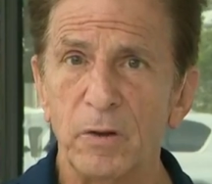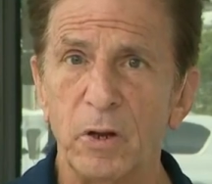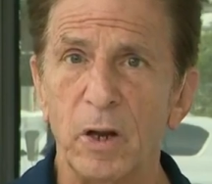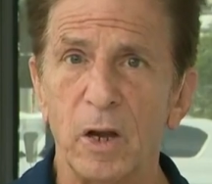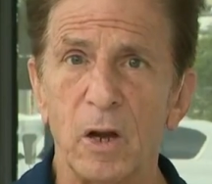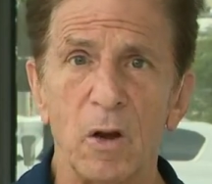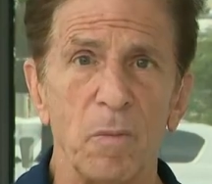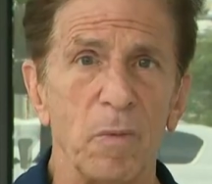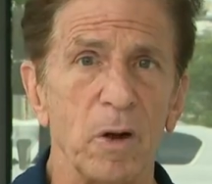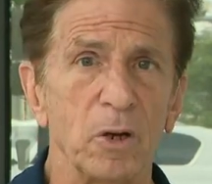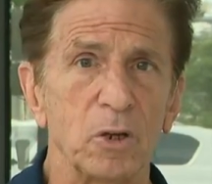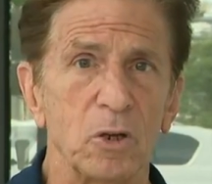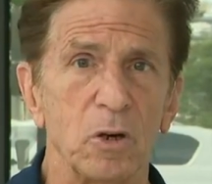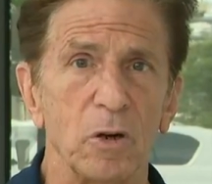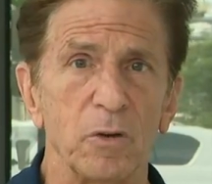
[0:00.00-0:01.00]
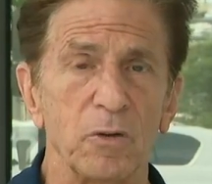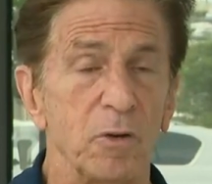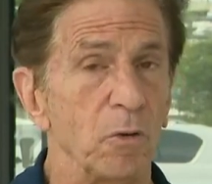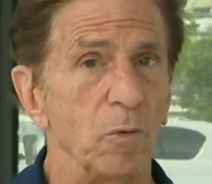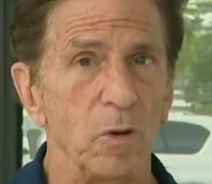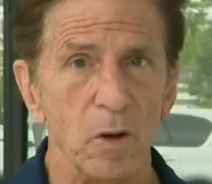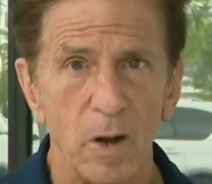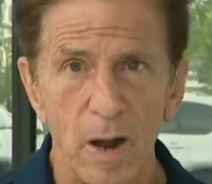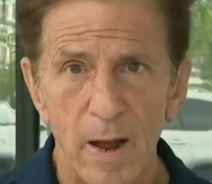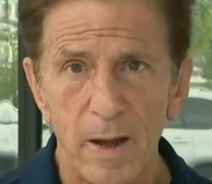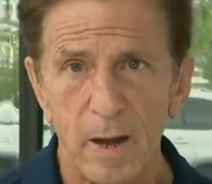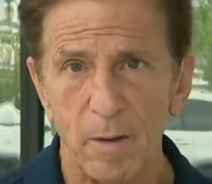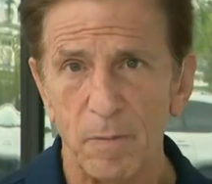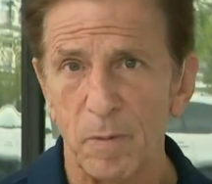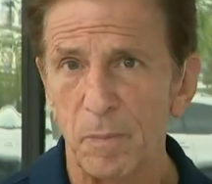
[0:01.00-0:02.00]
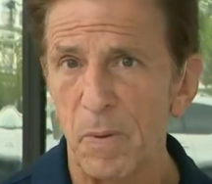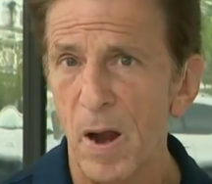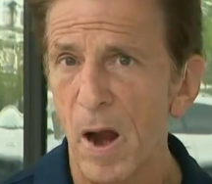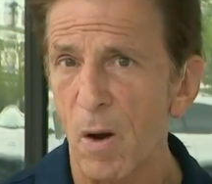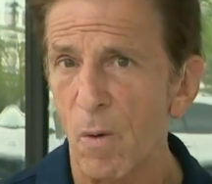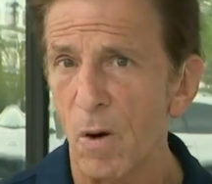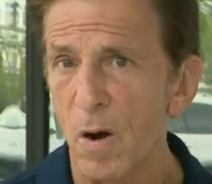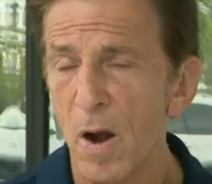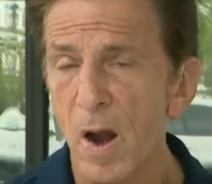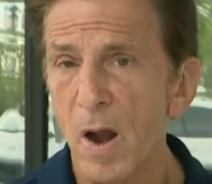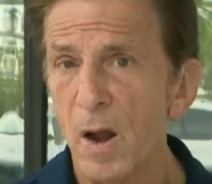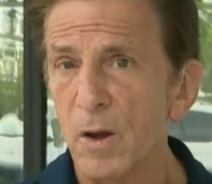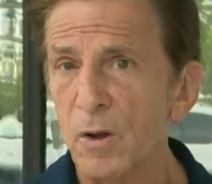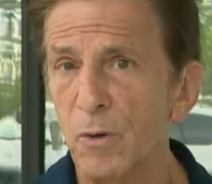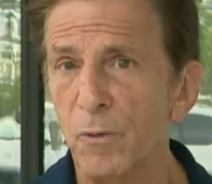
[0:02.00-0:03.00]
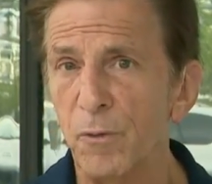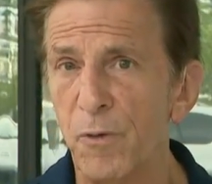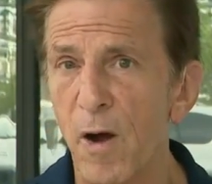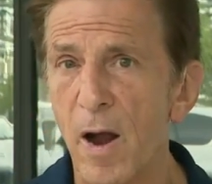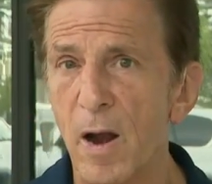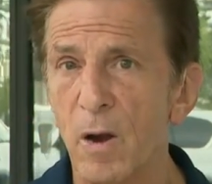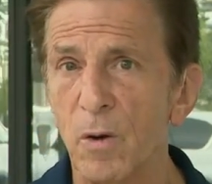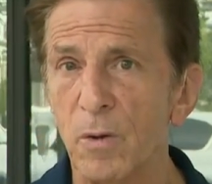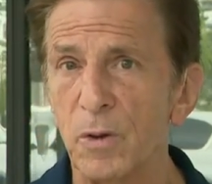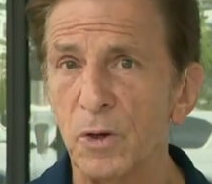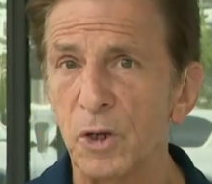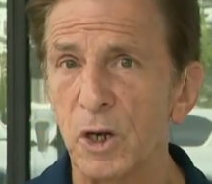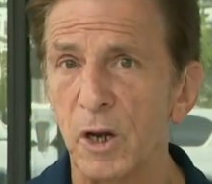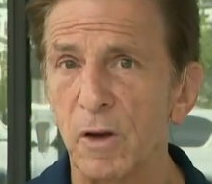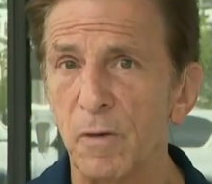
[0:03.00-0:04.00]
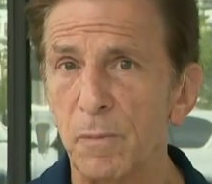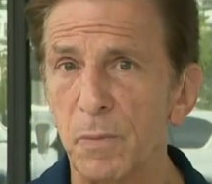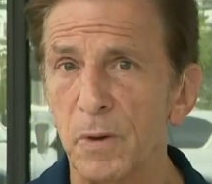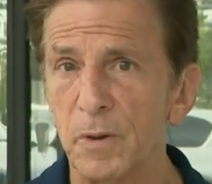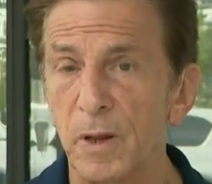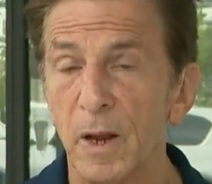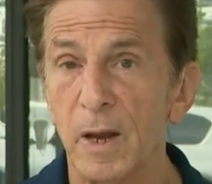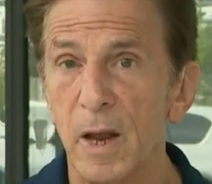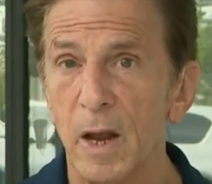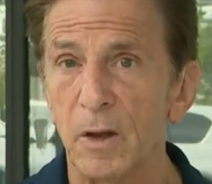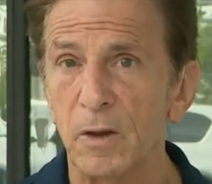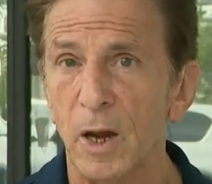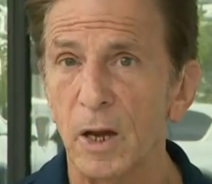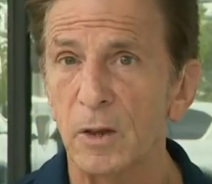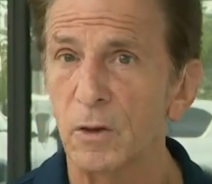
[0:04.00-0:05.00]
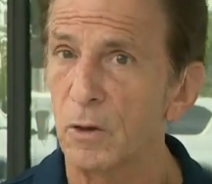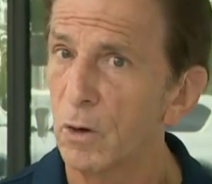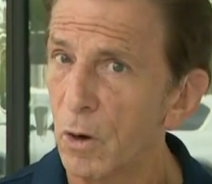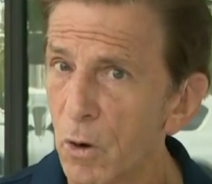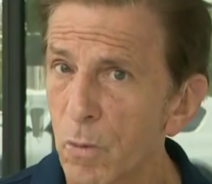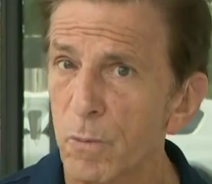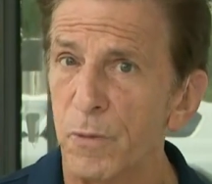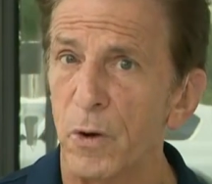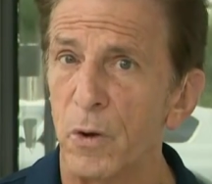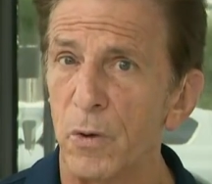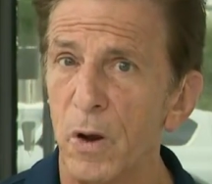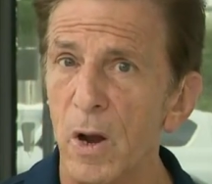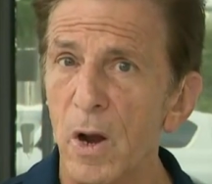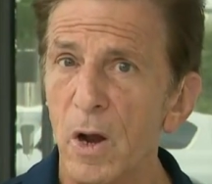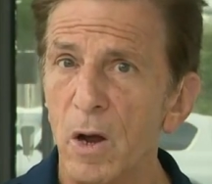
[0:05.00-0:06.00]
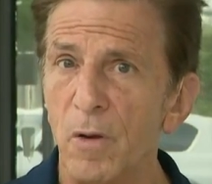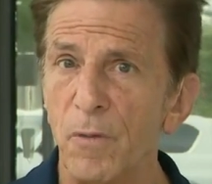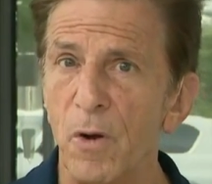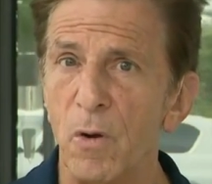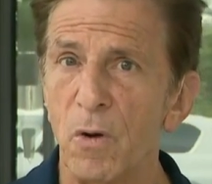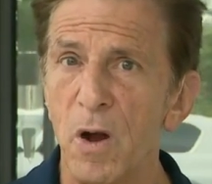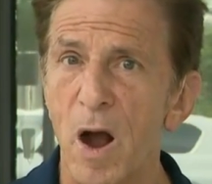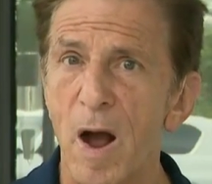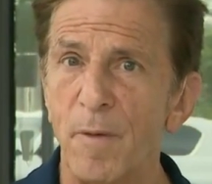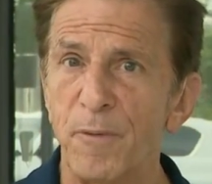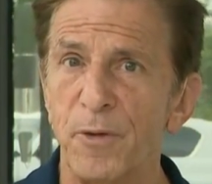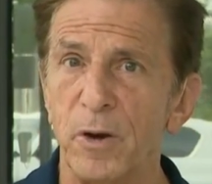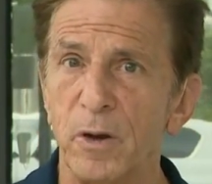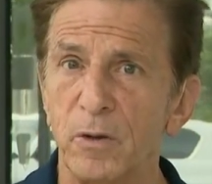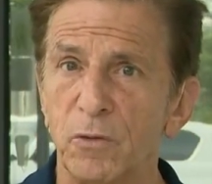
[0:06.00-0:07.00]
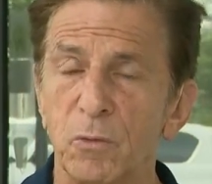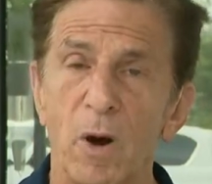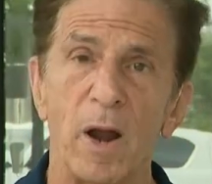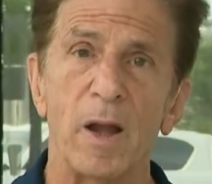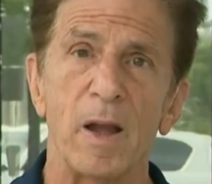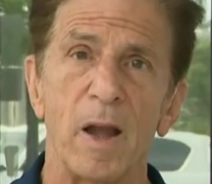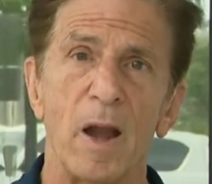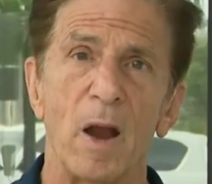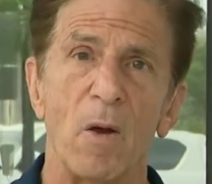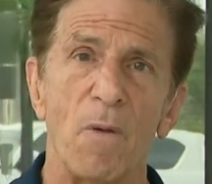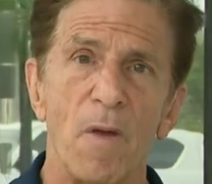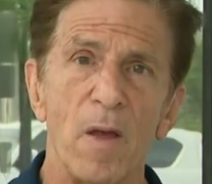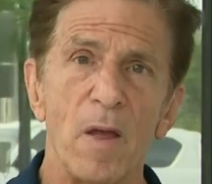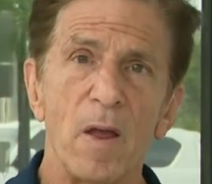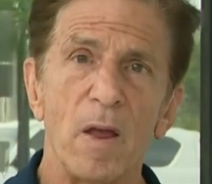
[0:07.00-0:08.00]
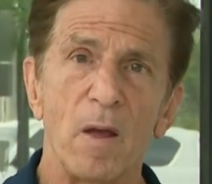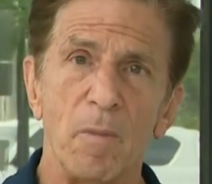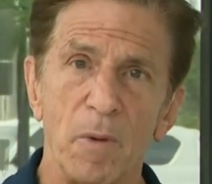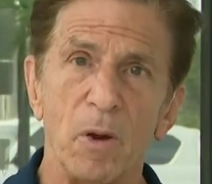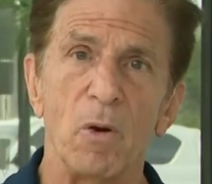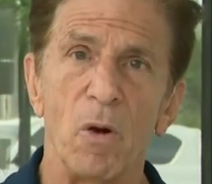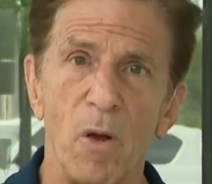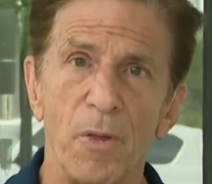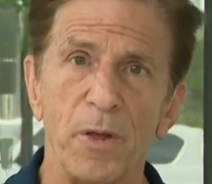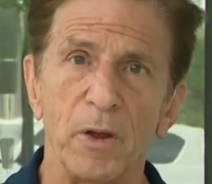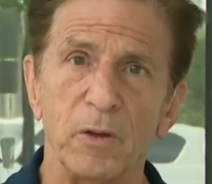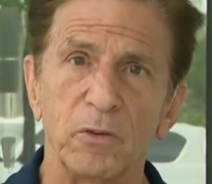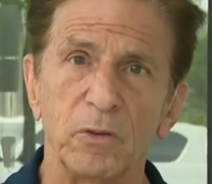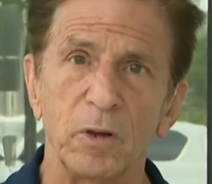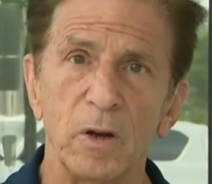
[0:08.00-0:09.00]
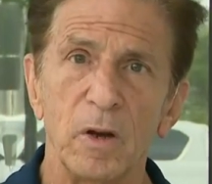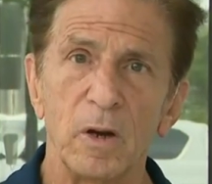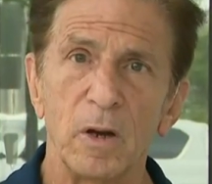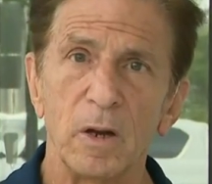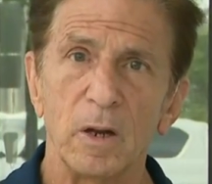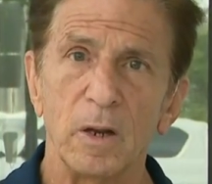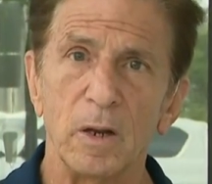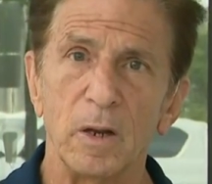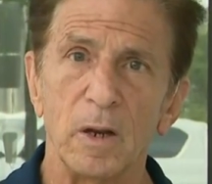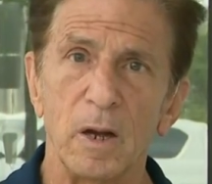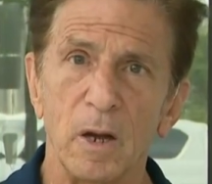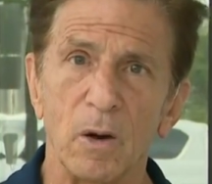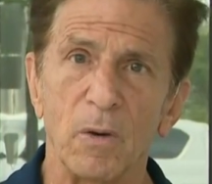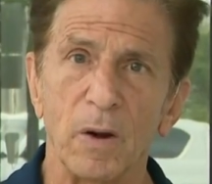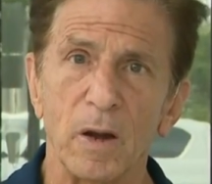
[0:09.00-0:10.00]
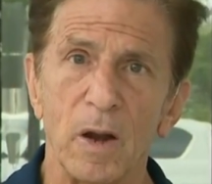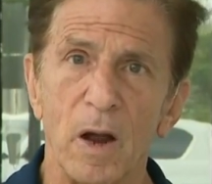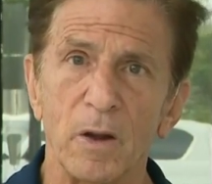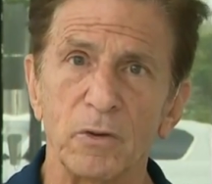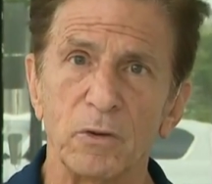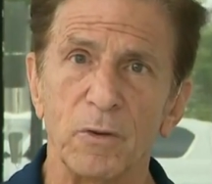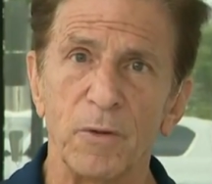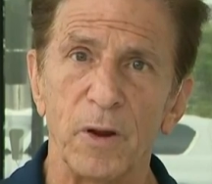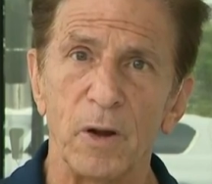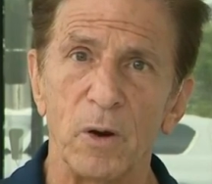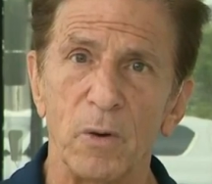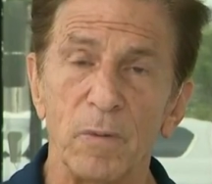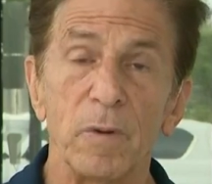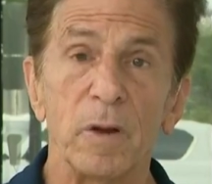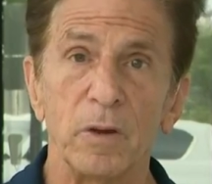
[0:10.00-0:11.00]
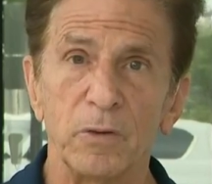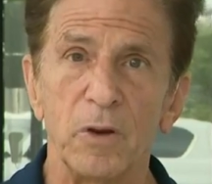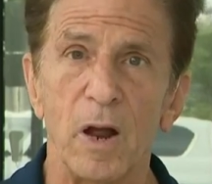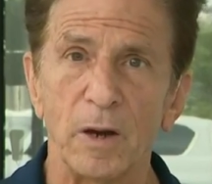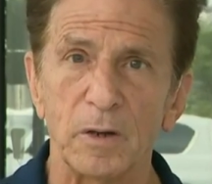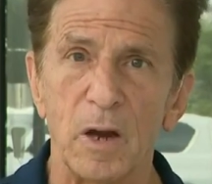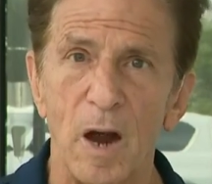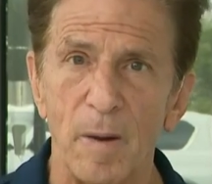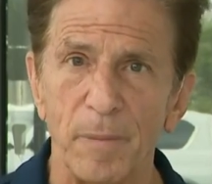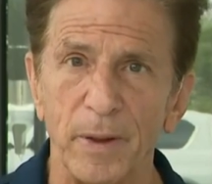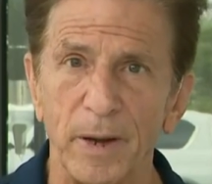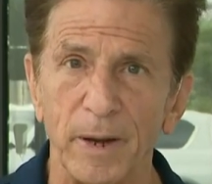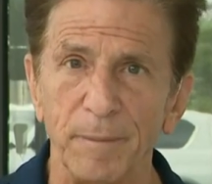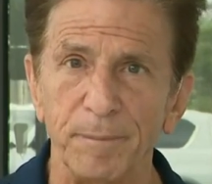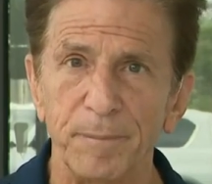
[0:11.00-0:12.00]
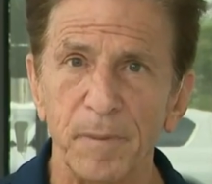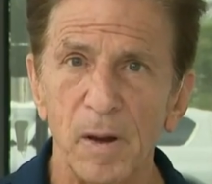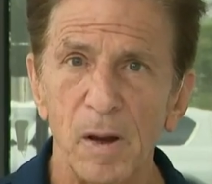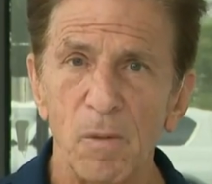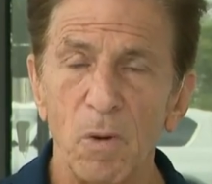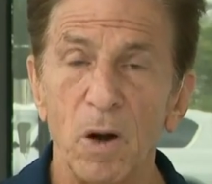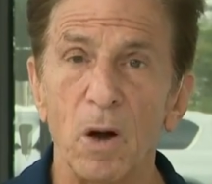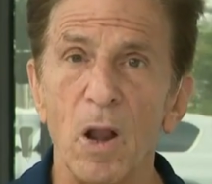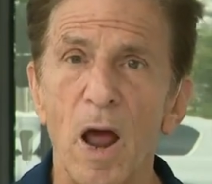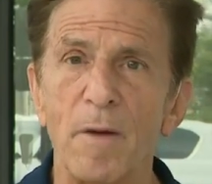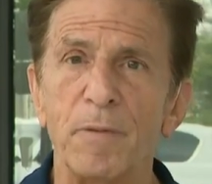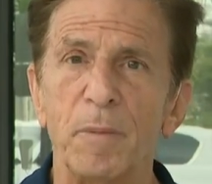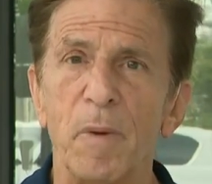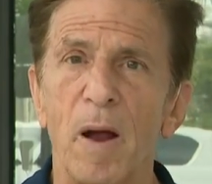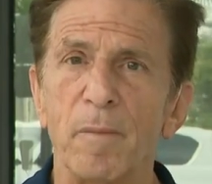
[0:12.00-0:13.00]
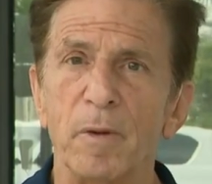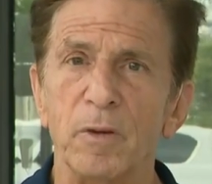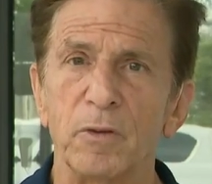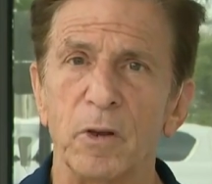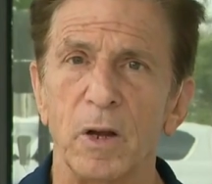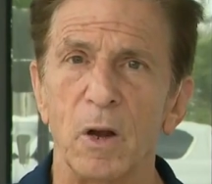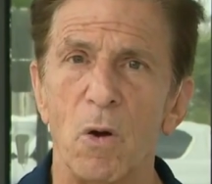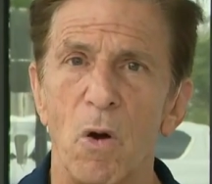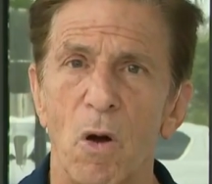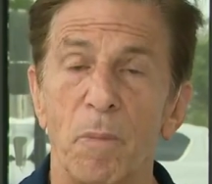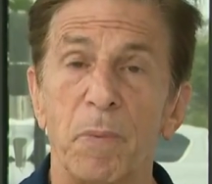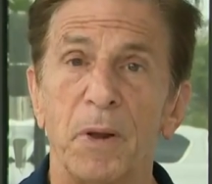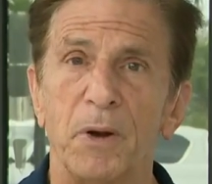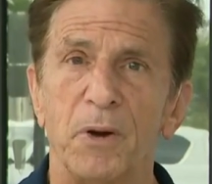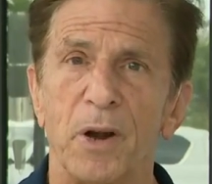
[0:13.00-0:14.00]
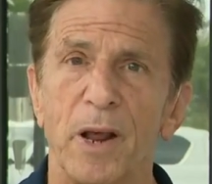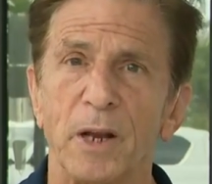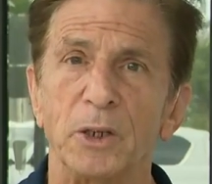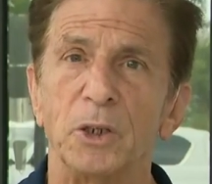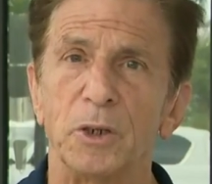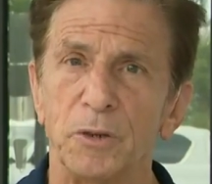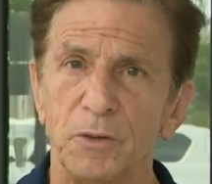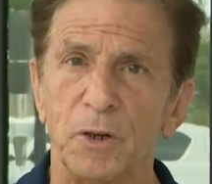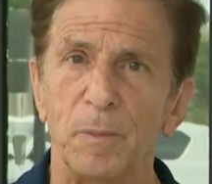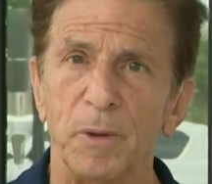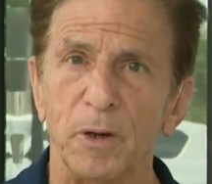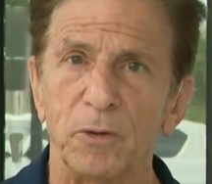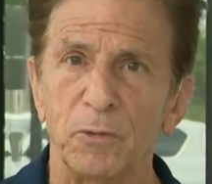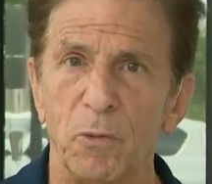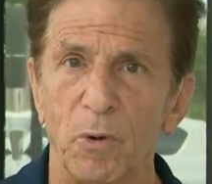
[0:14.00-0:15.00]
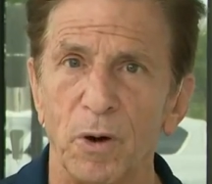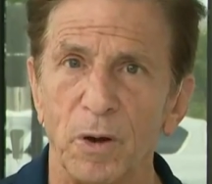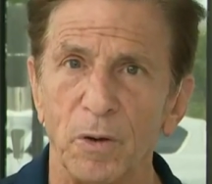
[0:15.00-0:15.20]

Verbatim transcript: City commissioners do not have the power to fire the chief, but they can take their own vote of no confidence. Right now, amid all this and the hearing, Acevedo is not commenting. We are live in Miami City Hall. Peter D'Oench, CBS 4